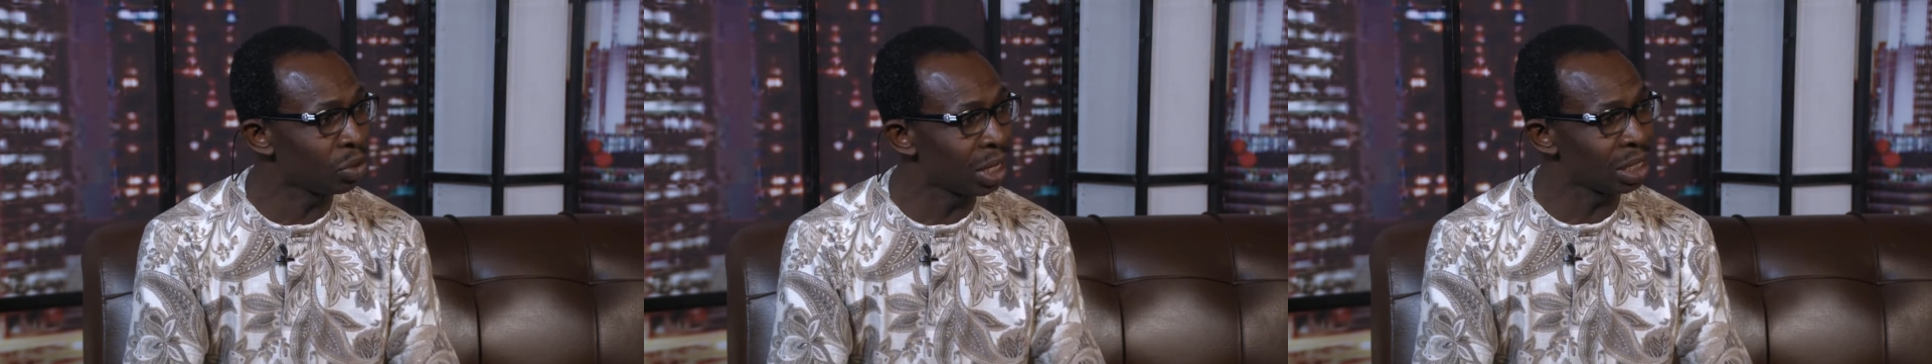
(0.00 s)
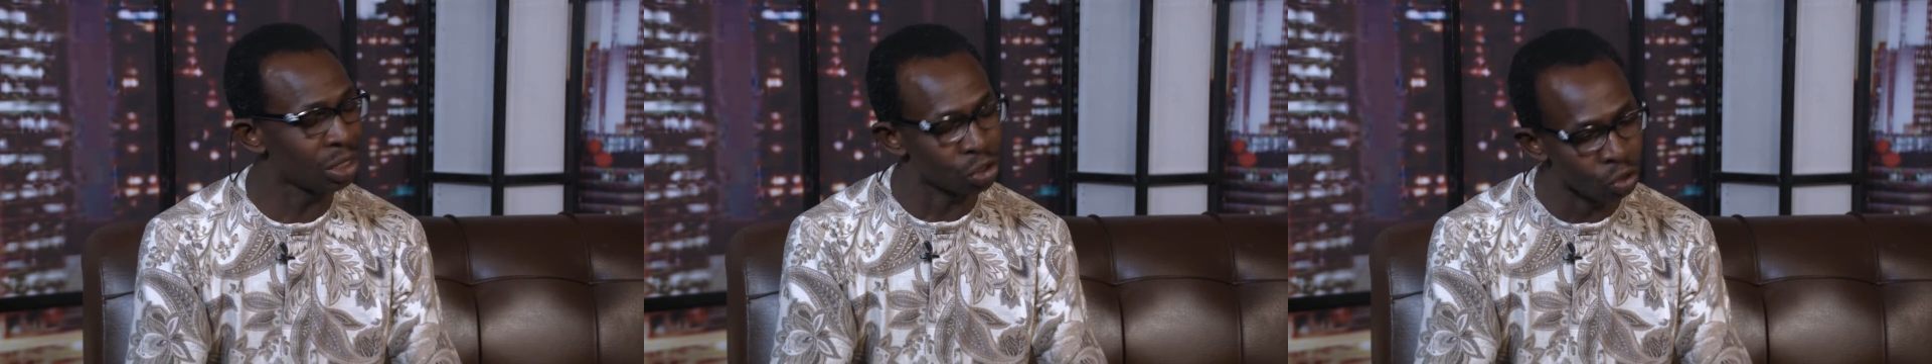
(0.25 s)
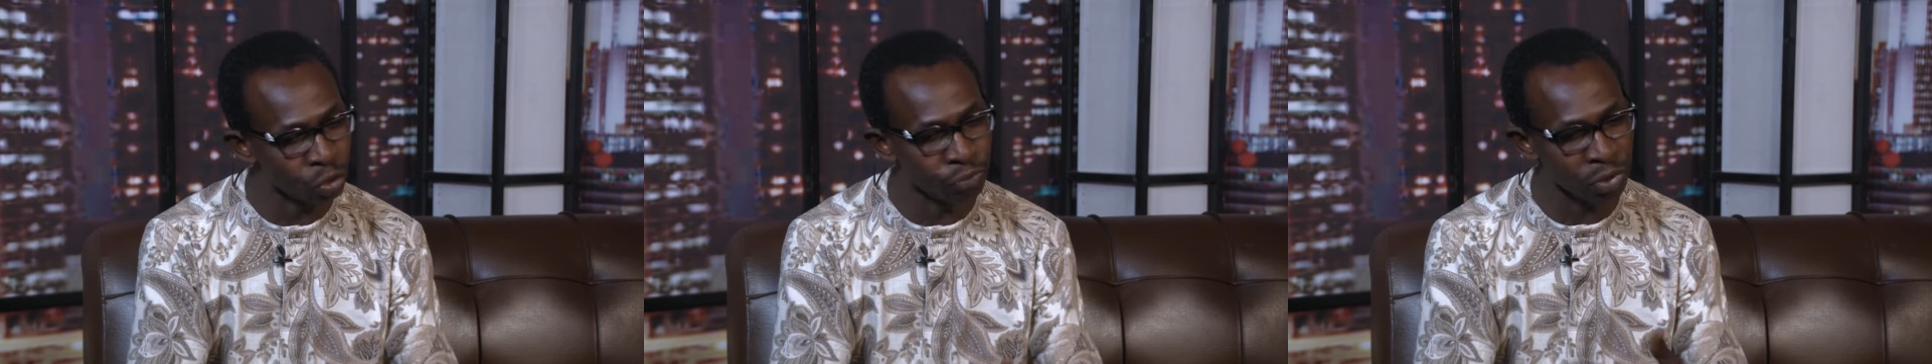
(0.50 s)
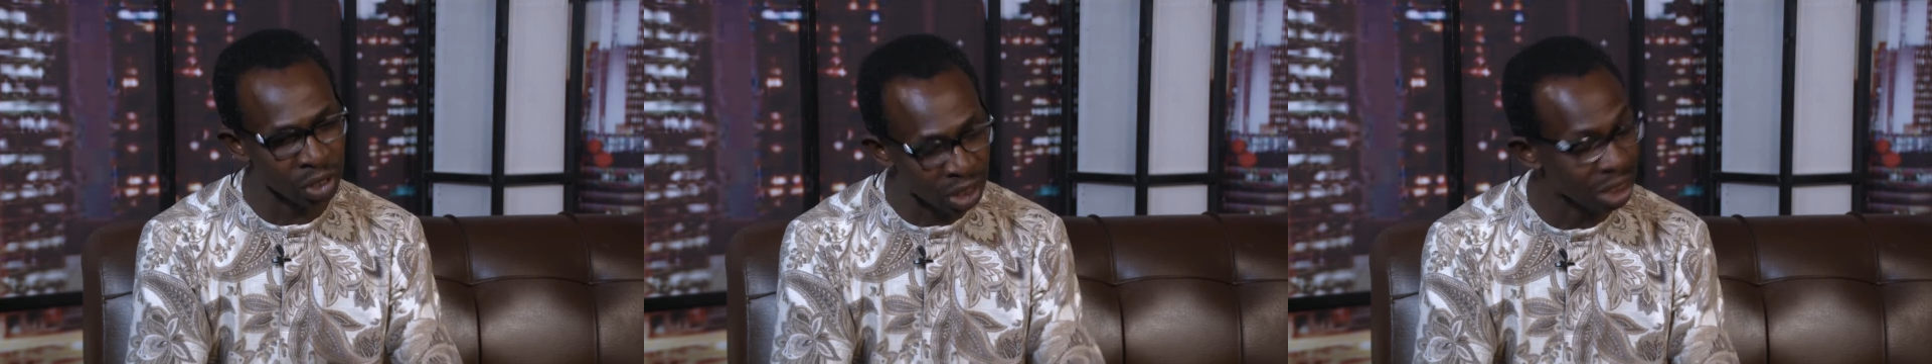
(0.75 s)
that is sold
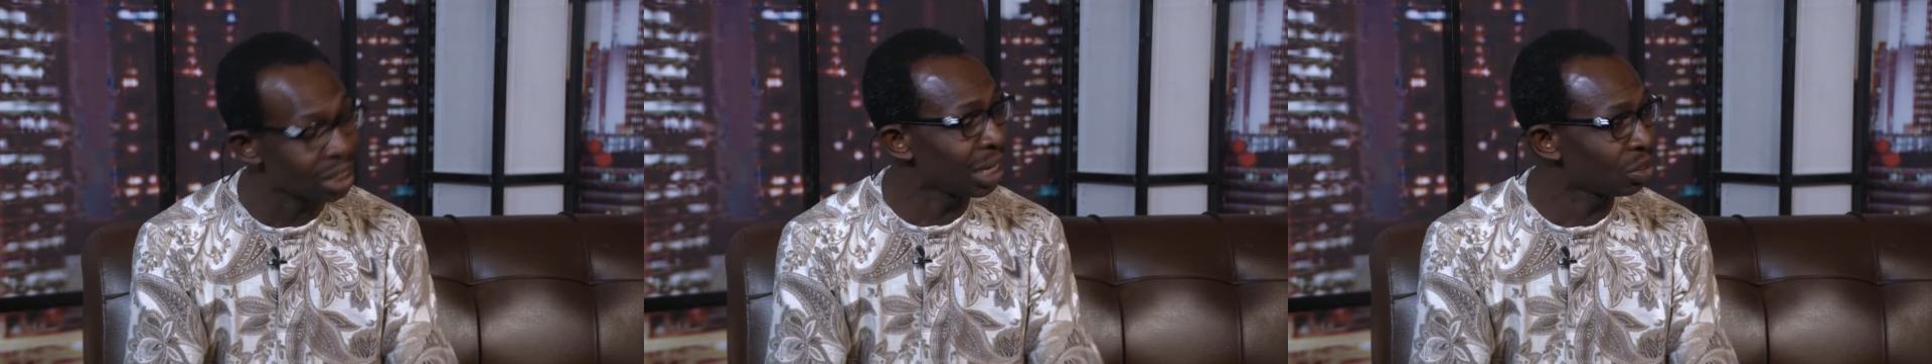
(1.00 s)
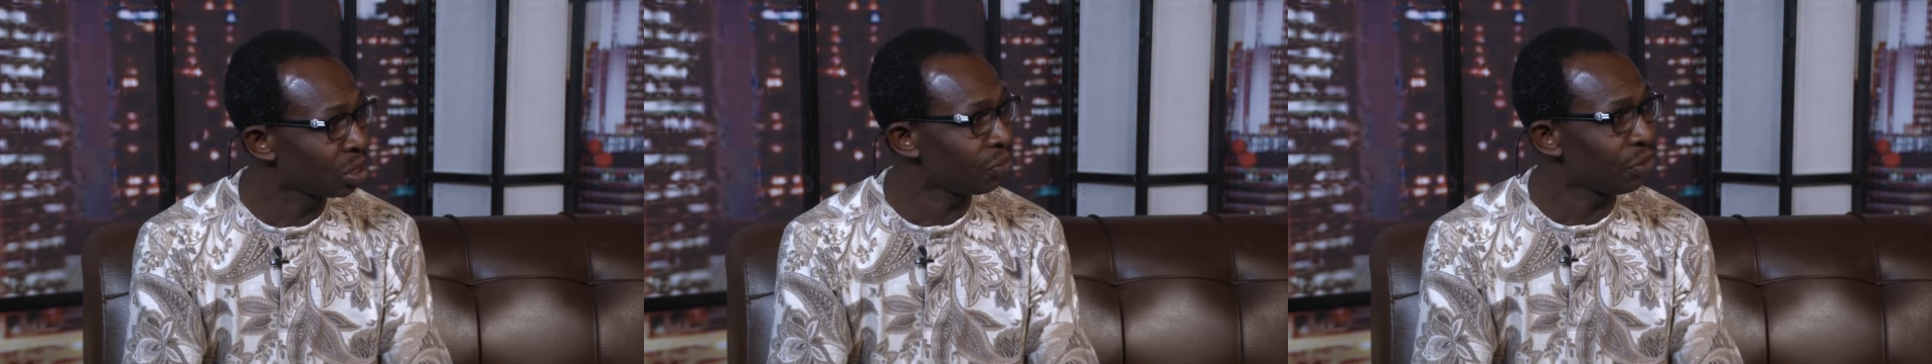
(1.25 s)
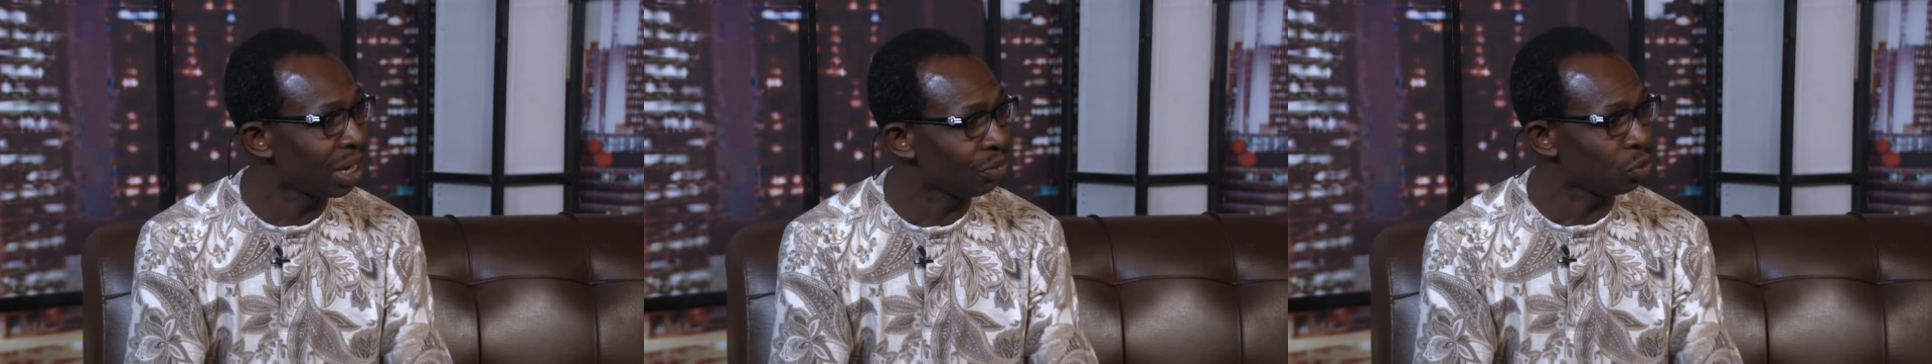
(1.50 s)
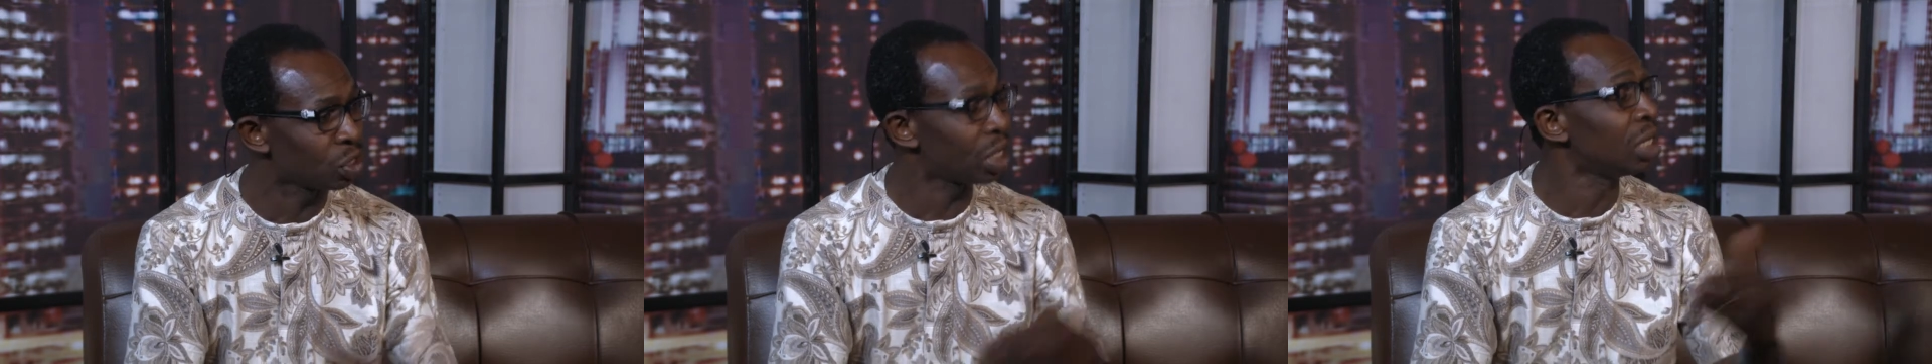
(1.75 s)
for 3,500,
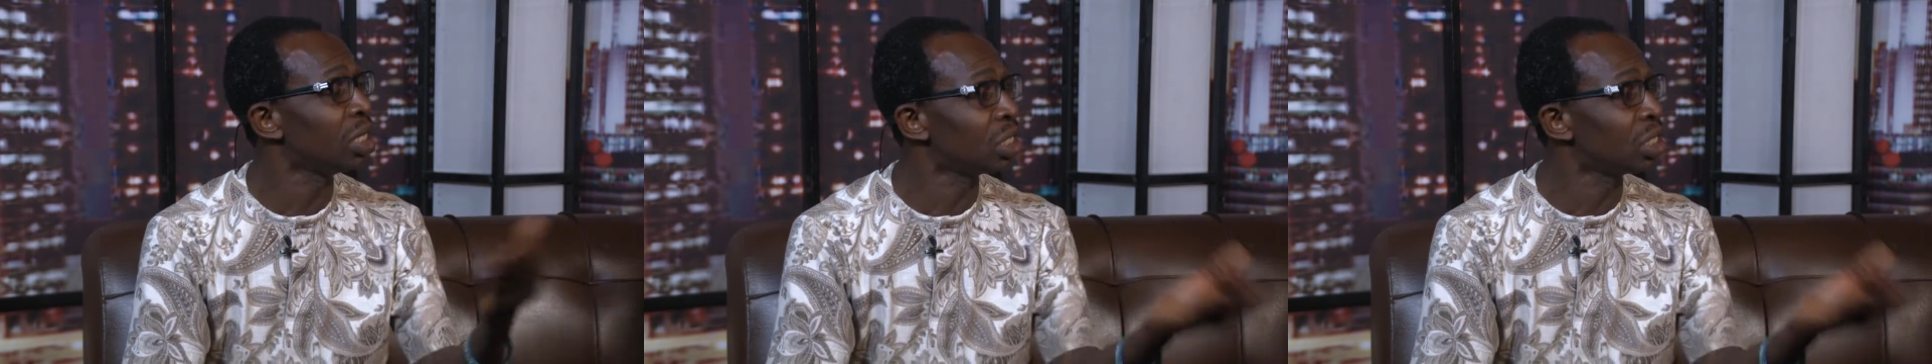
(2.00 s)
you're selling it